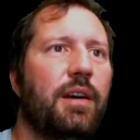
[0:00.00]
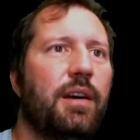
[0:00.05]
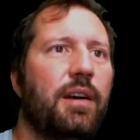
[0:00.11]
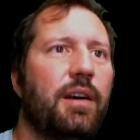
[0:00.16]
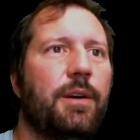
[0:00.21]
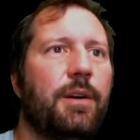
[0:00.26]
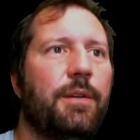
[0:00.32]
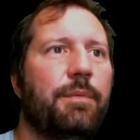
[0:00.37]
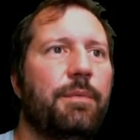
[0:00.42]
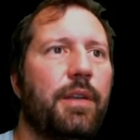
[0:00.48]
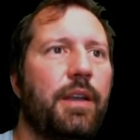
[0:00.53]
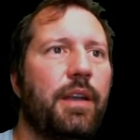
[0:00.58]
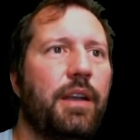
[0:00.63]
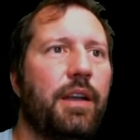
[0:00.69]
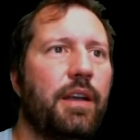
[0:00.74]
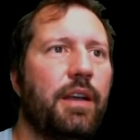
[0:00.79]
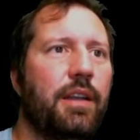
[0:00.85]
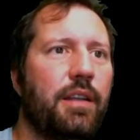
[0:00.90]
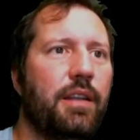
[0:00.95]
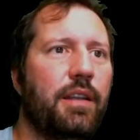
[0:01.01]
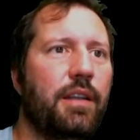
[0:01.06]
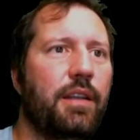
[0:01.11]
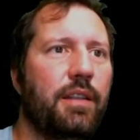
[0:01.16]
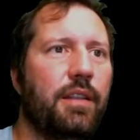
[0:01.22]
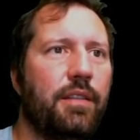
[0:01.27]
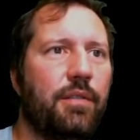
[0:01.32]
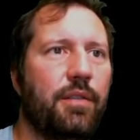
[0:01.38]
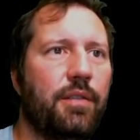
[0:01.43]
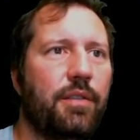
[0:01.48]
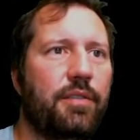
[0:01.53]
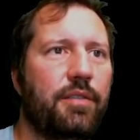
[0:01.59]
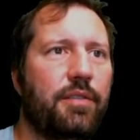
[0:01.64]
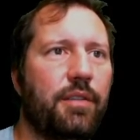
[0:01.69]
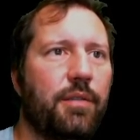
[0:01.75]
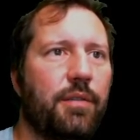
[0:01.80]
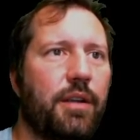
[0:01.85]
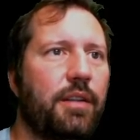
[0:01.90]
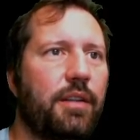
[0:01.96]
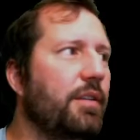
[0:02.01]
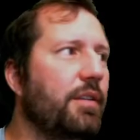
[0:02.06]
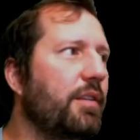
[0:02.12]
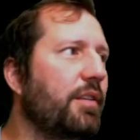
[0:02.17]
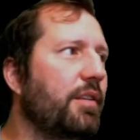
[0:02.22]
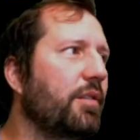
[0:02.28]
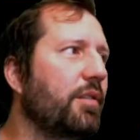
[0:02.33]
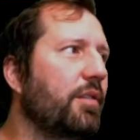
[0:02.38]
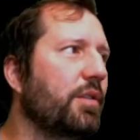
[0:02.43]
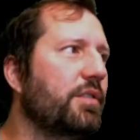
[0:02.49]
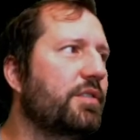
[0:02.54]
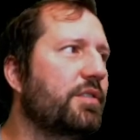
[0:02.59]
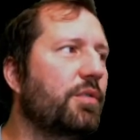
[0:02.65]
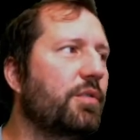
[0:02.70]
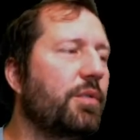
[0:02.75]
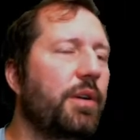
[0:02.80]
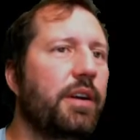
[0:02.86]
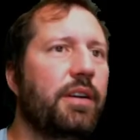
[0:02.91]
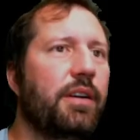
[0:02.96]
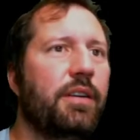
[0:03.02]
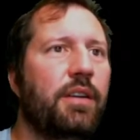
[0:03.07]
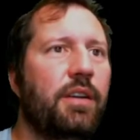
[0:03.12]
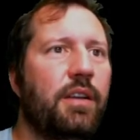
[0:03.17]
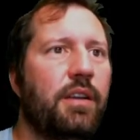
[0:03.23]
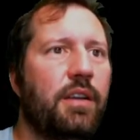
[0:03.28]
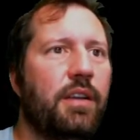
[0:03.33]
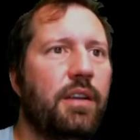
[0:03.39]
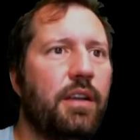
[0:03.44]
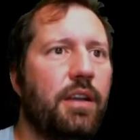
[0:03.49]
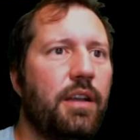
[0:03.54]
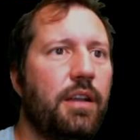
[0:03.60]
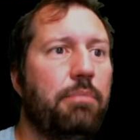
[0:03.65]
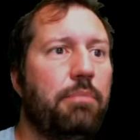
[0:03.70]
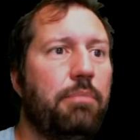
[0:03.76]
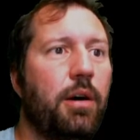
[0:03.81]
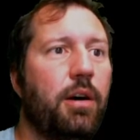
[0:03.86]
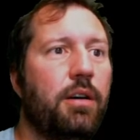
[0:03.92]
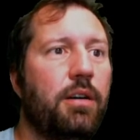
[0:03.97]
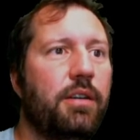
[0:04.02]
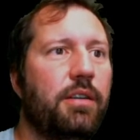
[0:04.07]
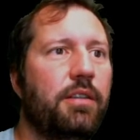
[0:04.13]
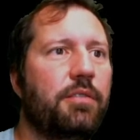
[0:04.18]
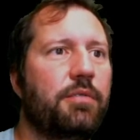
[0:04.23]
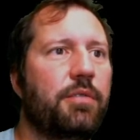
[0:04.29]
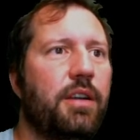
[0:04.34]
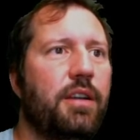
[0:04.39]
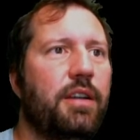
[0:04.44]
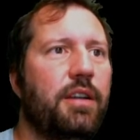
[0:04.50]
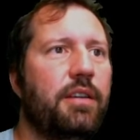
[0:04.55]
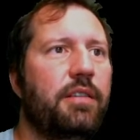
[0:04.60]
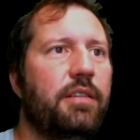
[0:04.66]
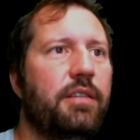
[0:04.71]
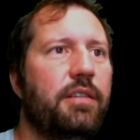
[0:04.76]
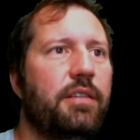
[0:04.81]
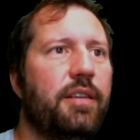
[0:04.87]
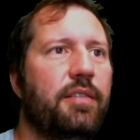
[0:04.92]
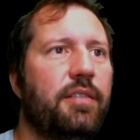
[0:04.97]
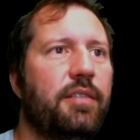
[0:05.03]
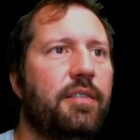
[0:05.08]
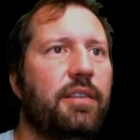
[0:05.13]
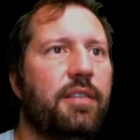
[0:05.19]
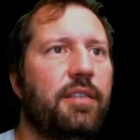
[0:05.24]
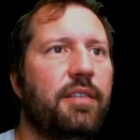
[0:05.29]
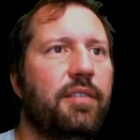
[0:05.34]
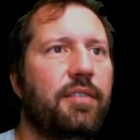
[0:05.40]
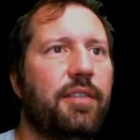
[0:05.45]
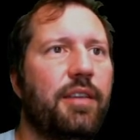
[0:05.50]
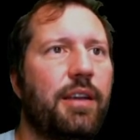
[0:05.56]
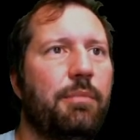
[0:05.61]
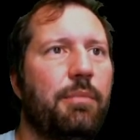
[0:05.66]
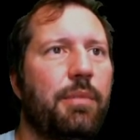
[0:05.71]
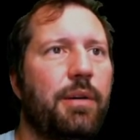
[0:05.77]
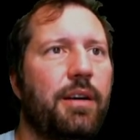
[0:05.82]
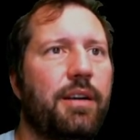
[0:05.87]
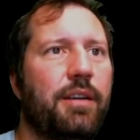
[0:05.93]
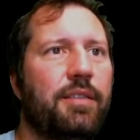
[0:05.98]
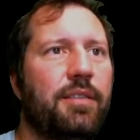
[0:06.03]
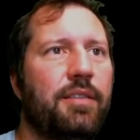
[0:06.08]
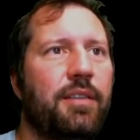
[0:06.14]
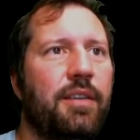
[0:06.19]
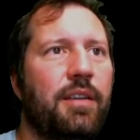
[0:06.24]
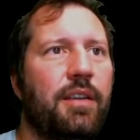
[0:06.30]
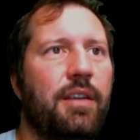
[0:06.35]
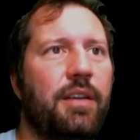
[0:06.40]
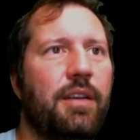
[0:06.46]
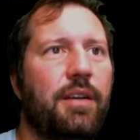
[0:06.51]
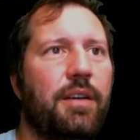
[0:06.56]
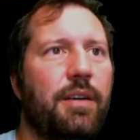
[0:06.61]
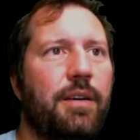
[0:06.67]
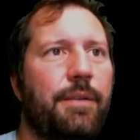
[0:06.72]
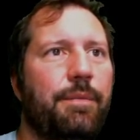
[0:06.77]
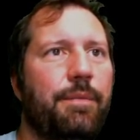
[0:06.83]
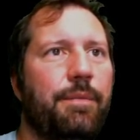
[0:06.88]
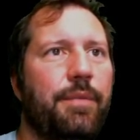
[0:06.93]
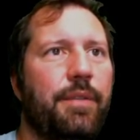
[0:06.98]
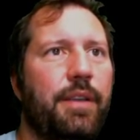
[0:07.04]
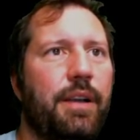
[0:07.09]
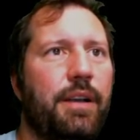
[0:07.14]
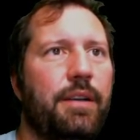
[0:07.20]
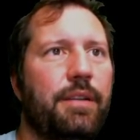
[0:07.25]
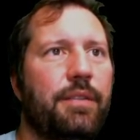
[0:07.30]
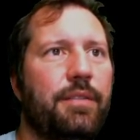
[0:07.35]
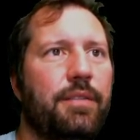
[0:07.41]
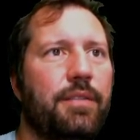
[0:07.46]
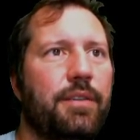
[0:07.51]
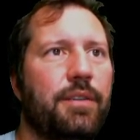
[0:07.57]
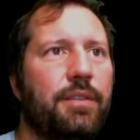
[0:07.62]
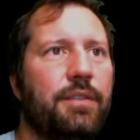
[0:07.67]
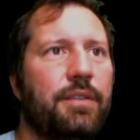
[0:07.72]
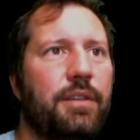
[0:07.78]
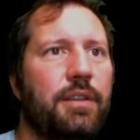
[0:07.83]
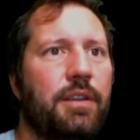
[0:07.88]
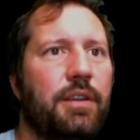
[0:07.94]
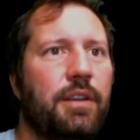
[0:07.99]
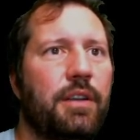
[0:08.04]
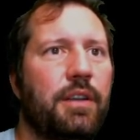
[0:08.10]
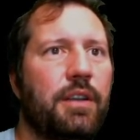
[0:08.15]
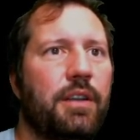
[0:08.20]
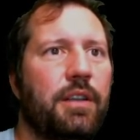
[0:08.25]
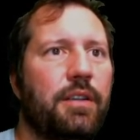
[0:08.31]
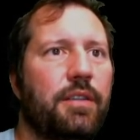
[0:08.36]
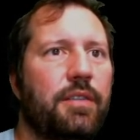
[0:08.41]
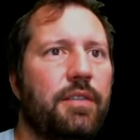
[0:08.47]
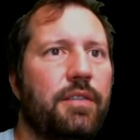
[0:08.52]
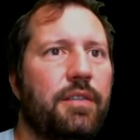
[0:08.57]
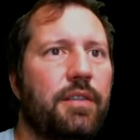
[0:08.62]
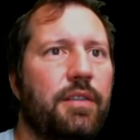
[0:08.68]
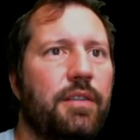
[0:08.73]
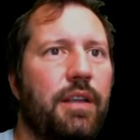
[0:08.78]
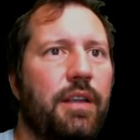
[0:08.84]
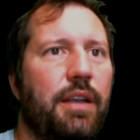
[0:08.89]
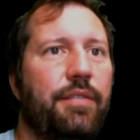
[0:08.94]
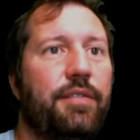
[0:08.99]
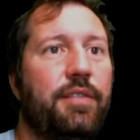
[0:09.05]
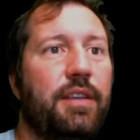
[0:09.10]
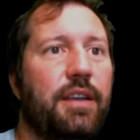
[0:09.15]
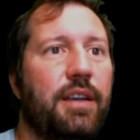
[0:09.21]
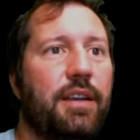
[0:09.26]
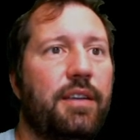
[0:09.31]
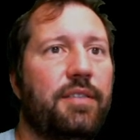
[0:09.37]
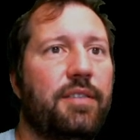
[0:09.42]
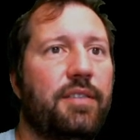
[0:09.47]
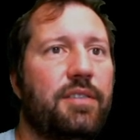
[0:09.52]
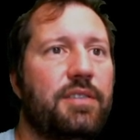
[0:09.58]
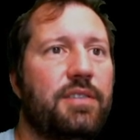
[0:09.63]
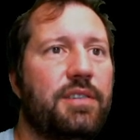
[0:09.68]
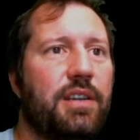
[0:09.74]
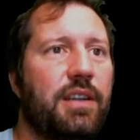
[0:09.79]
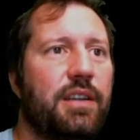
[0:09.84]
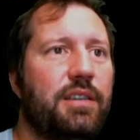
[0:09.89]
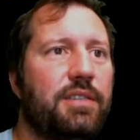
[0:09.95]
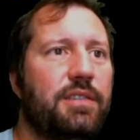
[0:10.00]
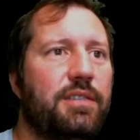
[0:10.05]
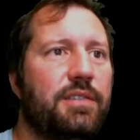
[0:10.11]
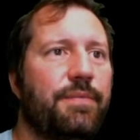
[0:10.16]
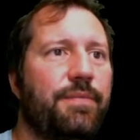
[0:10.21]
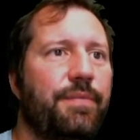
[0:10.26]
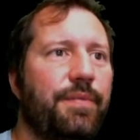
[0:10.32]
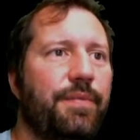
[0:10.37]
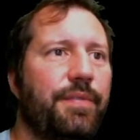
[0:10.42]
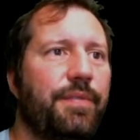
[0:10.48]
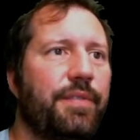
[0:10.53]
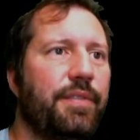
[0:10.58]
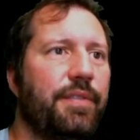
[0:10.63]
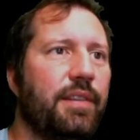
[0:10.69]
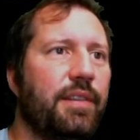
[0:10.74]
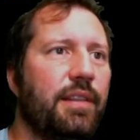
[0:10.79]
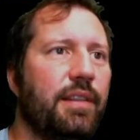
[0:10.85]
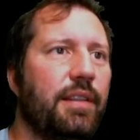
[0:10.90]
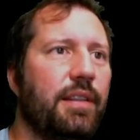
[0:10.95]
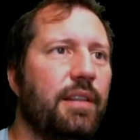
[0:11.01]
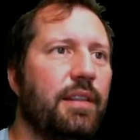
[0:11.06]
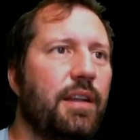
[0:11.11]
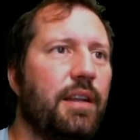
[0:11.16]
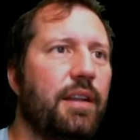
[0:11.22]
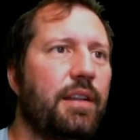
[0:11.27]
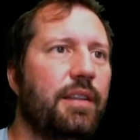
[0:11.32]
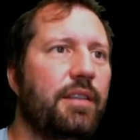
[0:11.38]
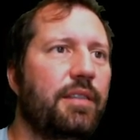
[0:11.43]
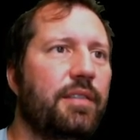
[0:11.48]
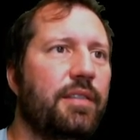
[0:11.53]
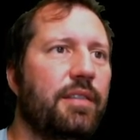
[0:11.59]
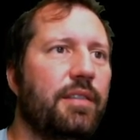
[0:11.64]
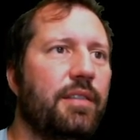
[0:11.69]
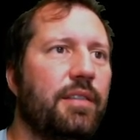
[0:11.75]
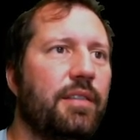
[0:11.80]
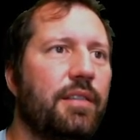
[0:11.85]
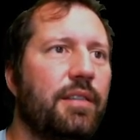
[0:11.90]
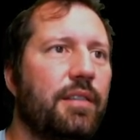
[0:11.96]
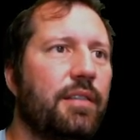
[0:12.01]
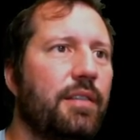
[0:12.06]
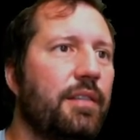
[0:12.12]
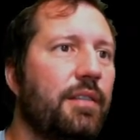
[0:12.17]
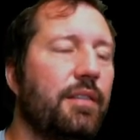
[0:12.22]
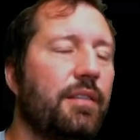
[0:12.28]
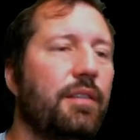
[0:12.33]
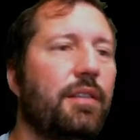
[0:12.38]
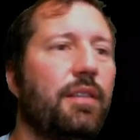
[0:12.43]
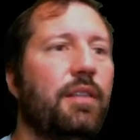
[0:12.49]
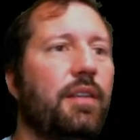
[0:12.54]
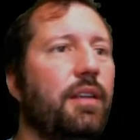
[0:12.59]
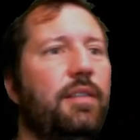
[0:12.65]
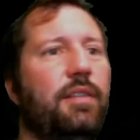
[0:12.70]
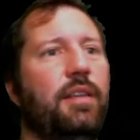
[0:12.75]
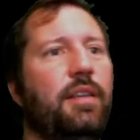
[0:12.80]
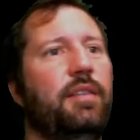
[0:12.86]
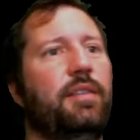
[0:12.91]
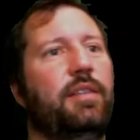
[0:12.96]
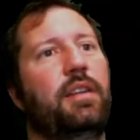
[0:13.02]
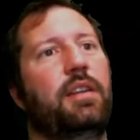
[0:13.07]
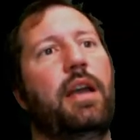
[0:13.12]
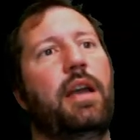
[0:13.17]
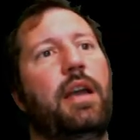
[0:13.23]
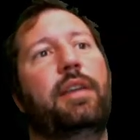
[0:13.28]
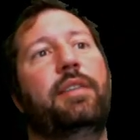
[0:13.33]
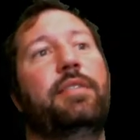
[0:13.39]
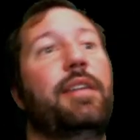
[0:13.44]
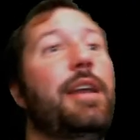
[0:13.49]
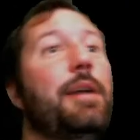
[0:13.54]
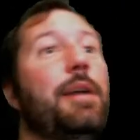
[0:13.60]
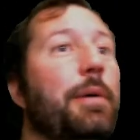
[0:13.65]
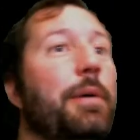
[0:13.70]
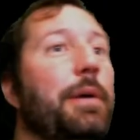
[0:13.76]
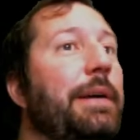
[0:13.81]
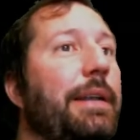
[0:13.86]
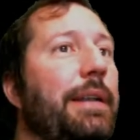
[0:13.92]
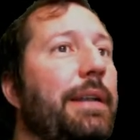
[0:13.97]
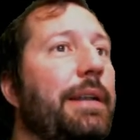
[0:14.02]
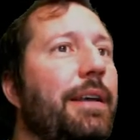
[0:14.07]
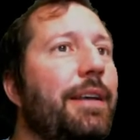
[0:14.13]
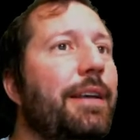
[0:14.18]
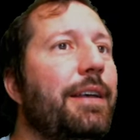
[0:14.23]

Um, and let's see, right here, this orange square. And Pong is right here, Tesla, the sandbox. Um, yeah, so there's uh, FTX exchange. A lot of these, it's, it's in a nice neighborhood.